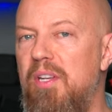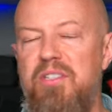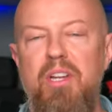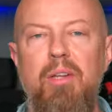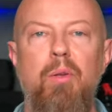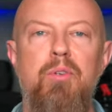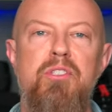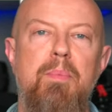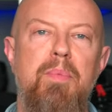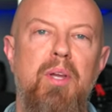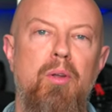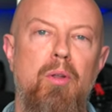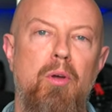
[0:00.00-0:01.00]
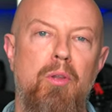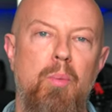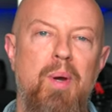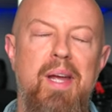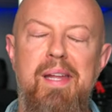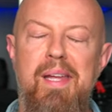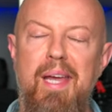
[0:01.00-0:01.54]
this and learned something along the
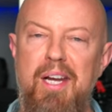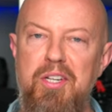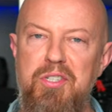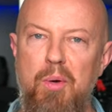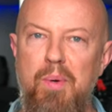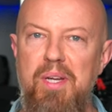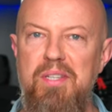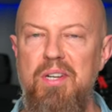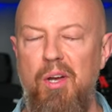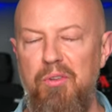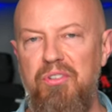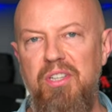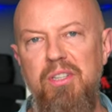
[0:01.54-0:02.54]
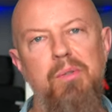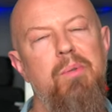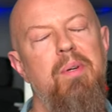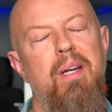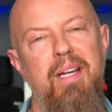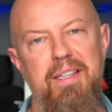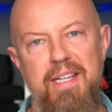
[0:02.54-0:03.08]
way. And as always, I'll see you
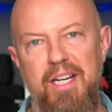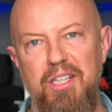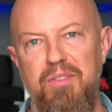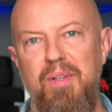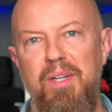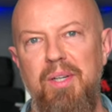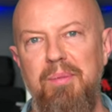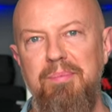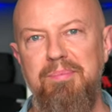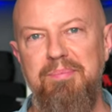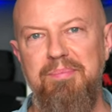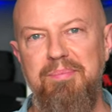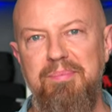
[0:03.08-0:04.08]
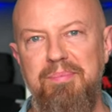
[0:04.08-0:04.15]
in the next video.